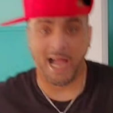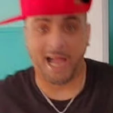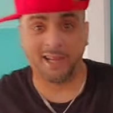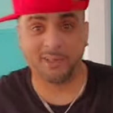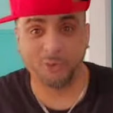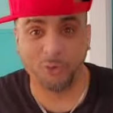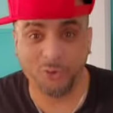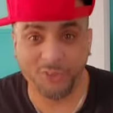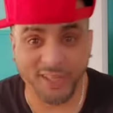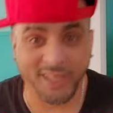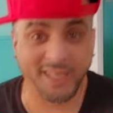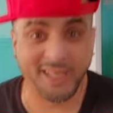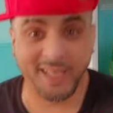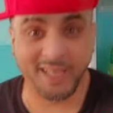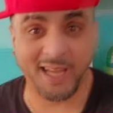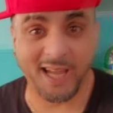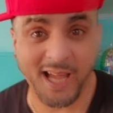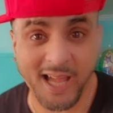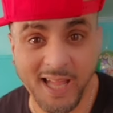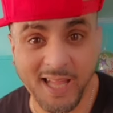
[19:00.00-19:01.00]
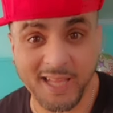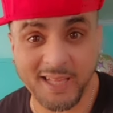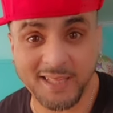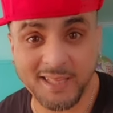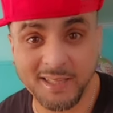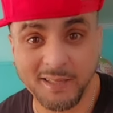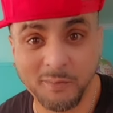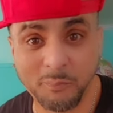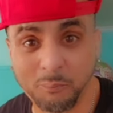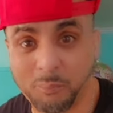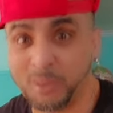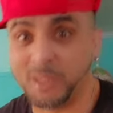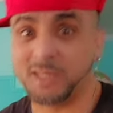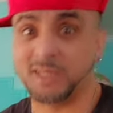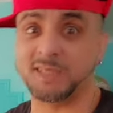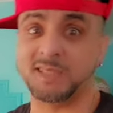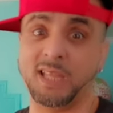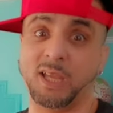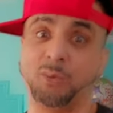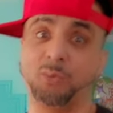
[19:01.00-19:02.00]
I know they get high
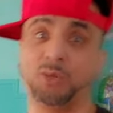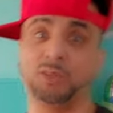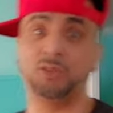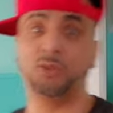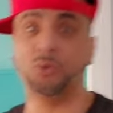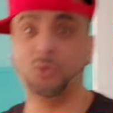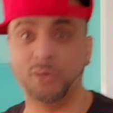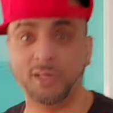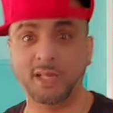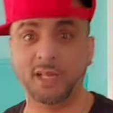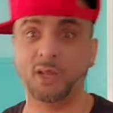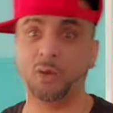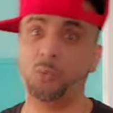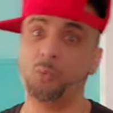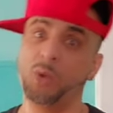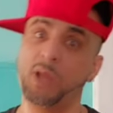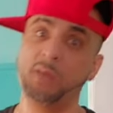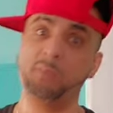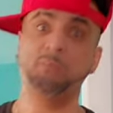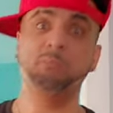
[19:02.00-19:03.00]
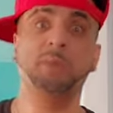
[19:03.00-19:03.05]
because they were doing it with